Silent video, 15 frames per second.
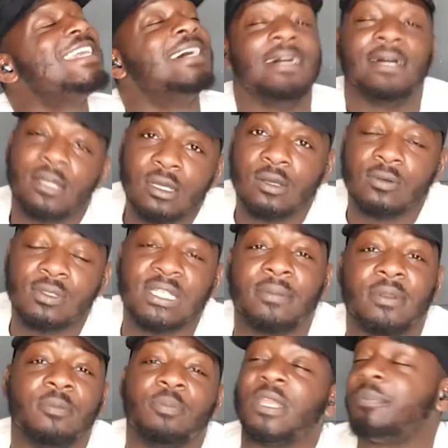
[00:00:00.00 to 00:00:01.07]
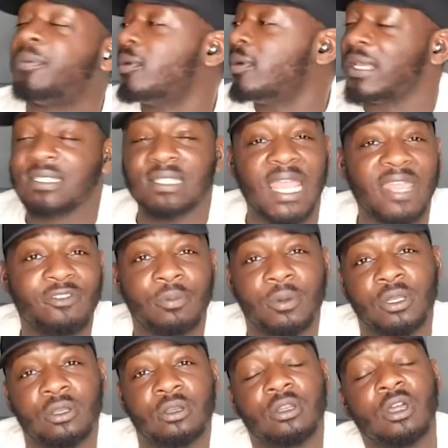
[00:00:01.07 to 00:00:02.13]
What's happening, people? Is
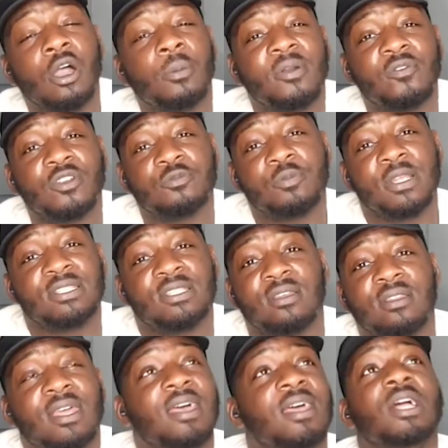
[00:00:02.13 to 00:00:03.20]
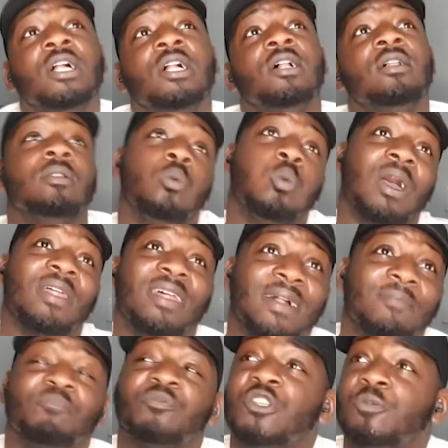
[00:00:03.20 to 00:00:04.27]
everybody good? I hope everyone's blessed out there. The
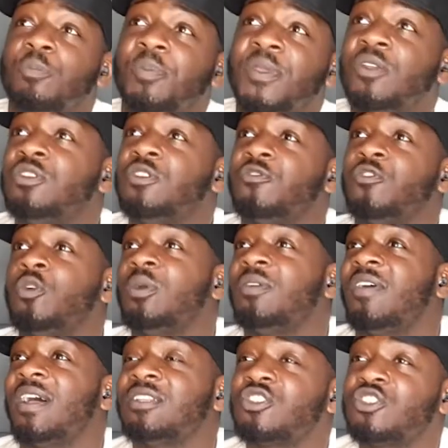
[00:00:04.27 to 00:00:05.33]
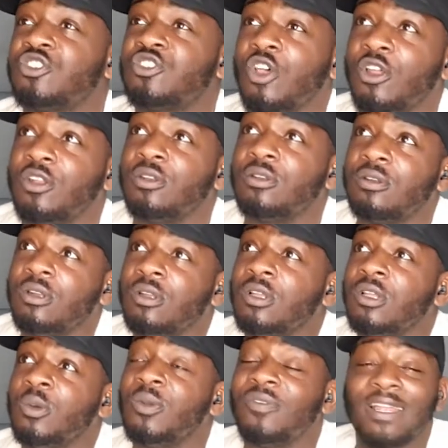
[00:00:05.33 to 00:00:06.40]
weather is beautiful. We've had sun.
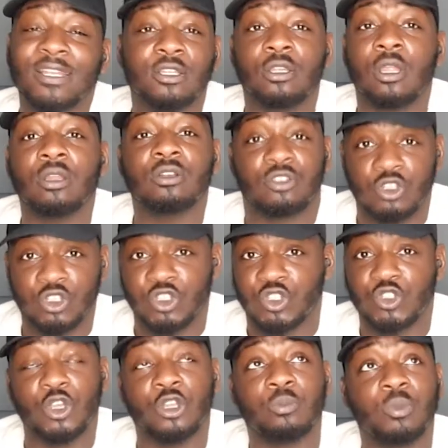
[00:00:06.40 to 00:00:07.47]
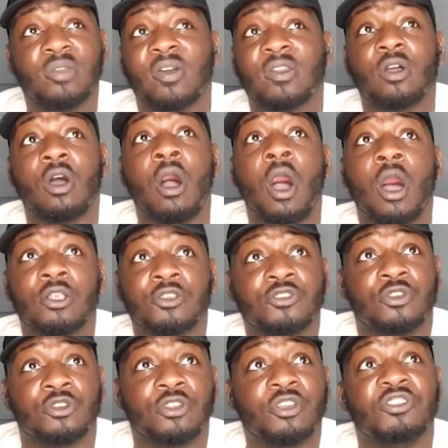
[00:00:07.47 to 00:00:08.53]
We've had not just sun, we've had hot
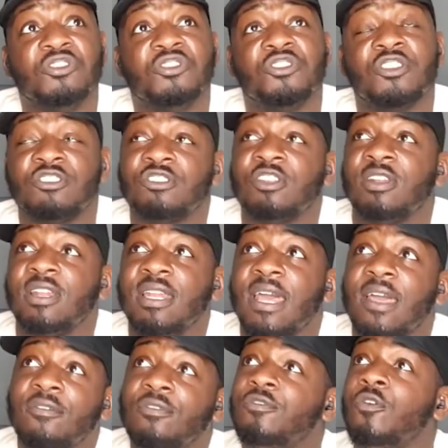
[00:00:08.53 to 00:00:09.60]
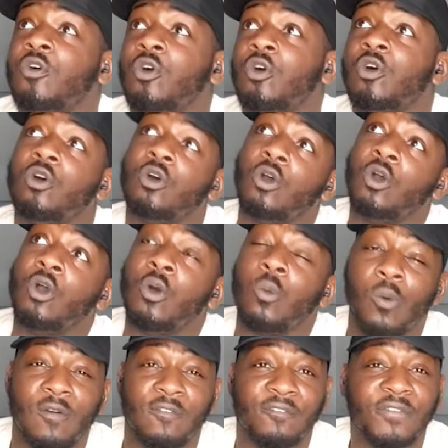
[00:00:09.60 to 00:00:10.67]
sun consistently now for
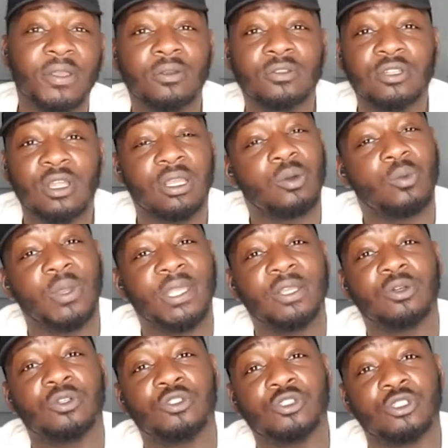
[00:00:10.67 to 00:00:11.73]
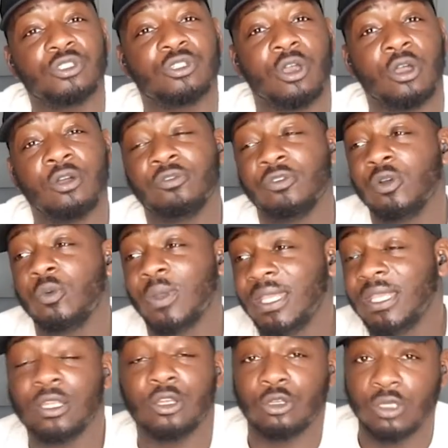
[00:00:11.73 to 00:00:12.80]
what feels like a week or just over a
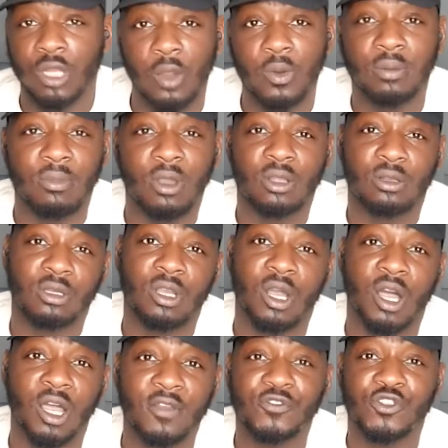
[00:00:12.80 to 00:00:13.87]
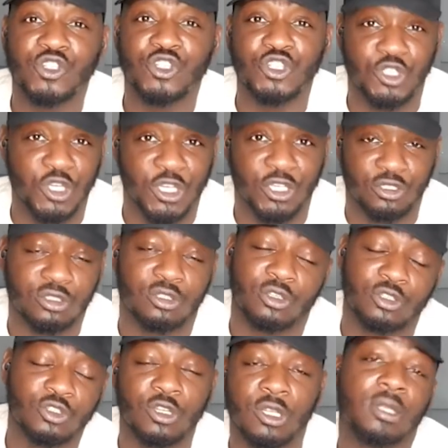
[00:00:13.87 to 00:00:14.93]
week. Knowing my luck, I've just jinxed
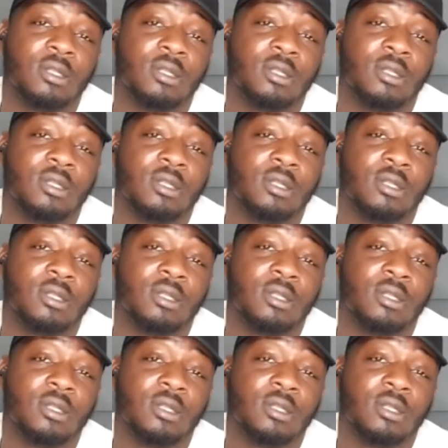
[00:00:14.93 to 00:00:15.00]
us.